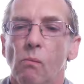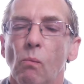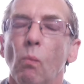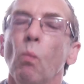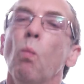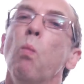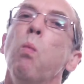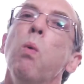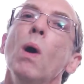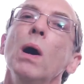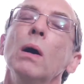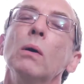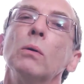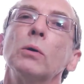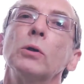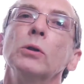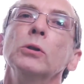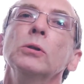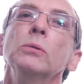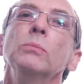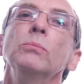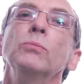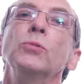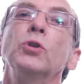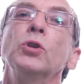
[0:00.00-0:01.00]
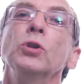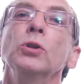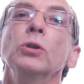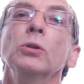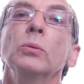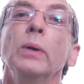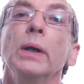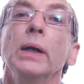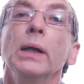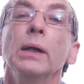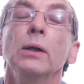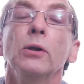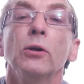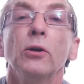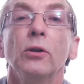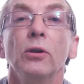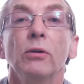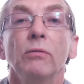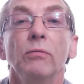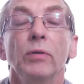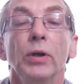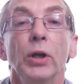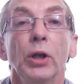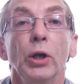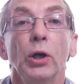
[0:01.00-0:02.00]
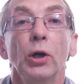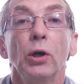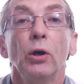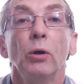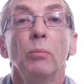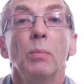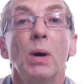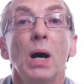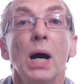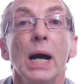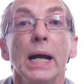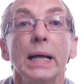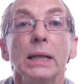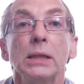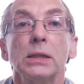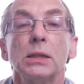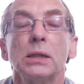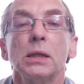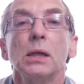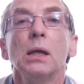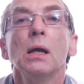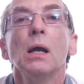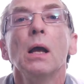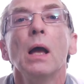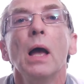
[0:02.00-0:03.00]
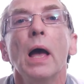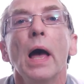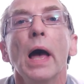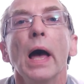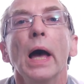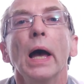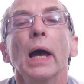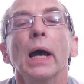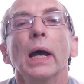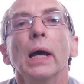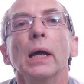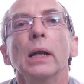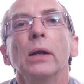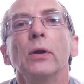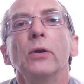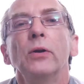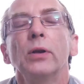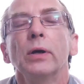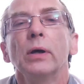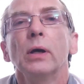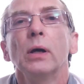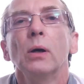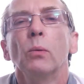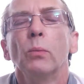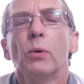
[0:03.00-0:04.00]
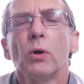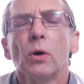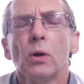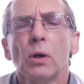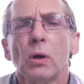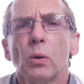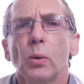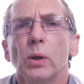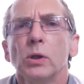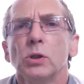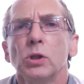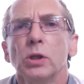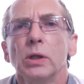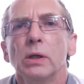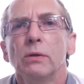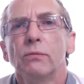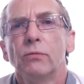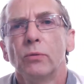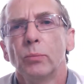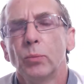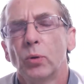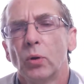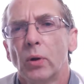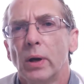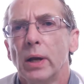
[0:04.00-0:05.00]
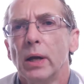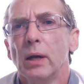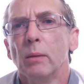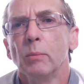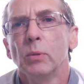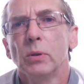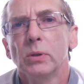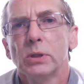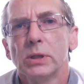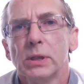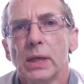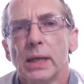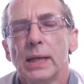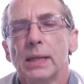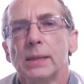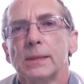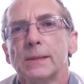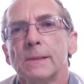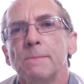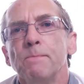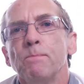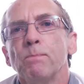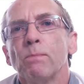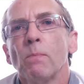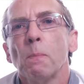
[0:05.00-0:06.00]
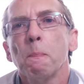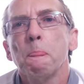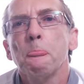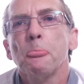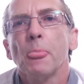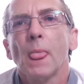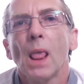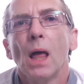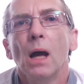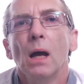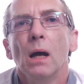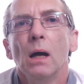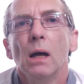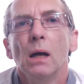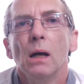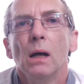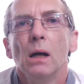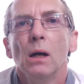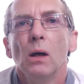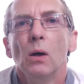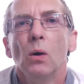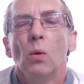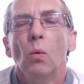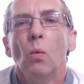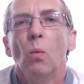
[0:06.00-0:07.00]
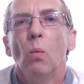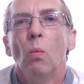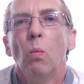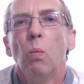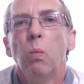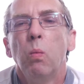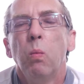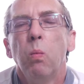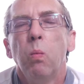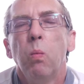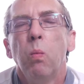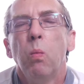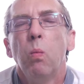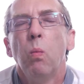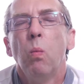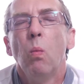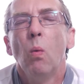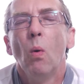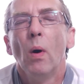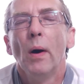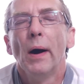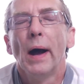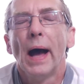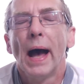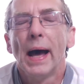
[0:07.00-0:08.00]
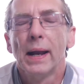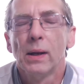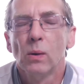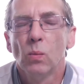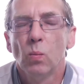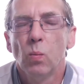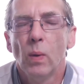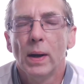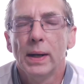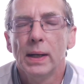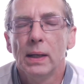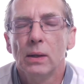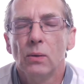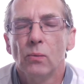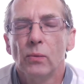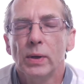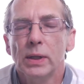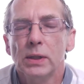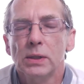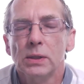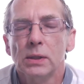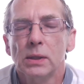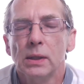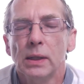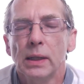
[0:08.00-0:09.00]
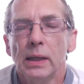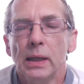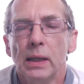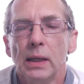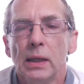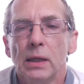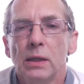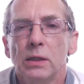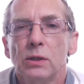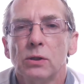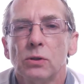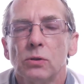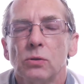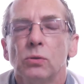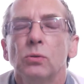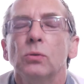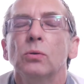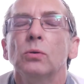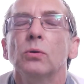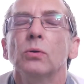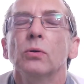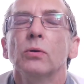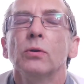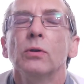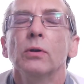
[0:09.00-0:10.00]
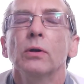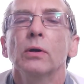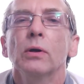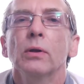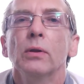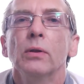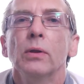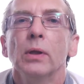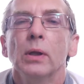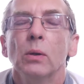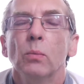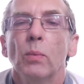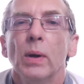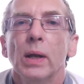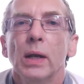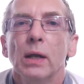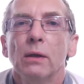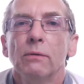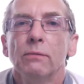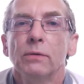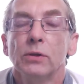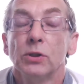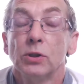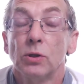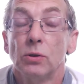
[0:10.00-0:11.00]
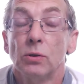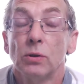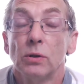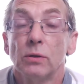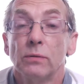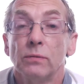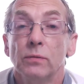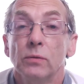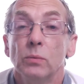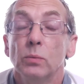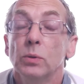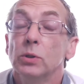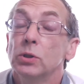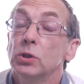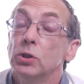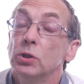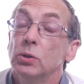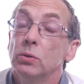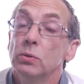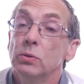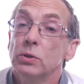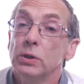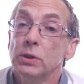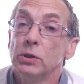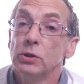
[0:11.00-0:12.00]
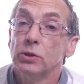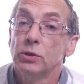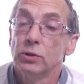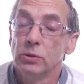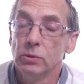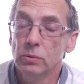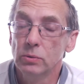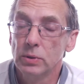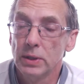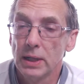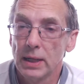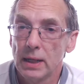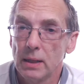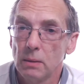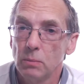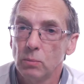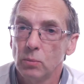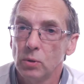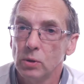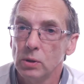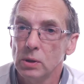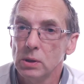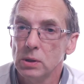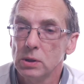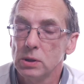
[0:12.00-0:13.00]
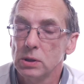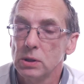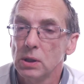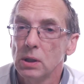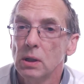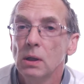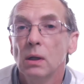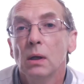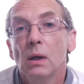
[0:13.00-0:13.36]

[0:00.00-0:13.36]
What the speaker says: Welcome to another video bite, and we've got a question in from Graham who says at a wedding recently he saw that the wedding photographer was using two cameras